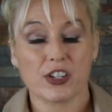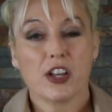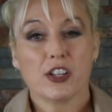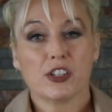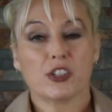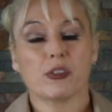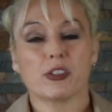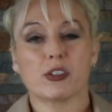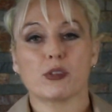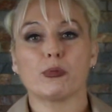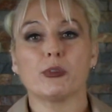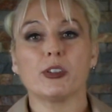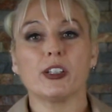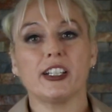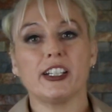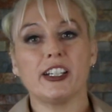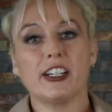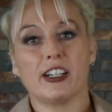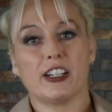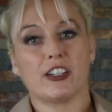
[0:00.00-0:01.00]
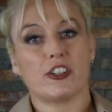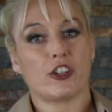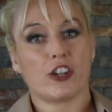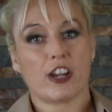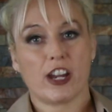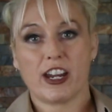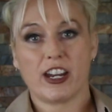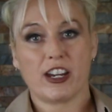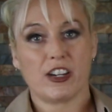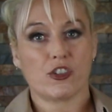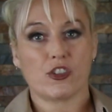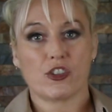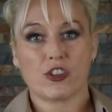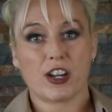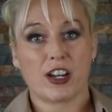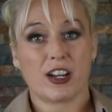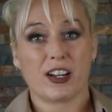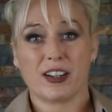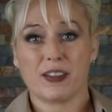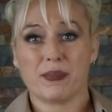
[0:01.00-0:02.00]
So it's really going to change
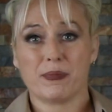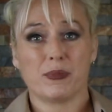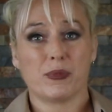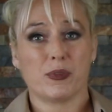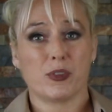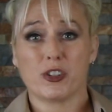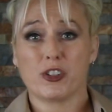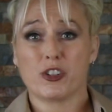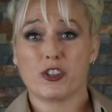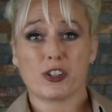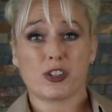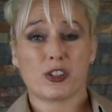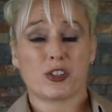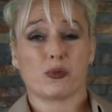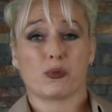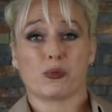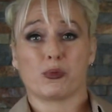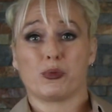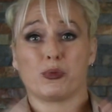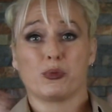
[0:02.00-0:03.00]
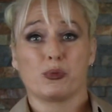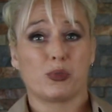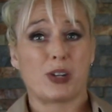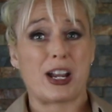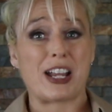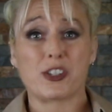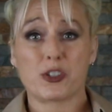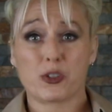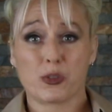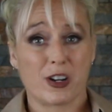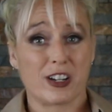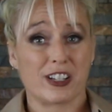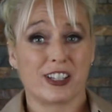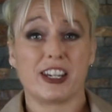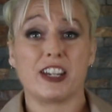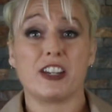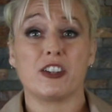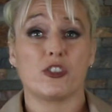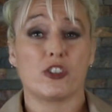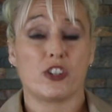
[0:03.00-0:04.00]
just restaurants
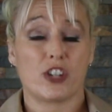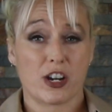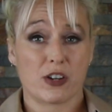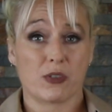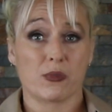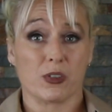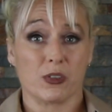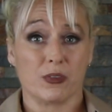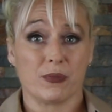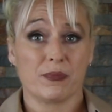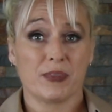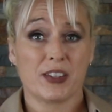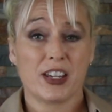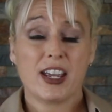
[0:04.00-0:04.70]
in general.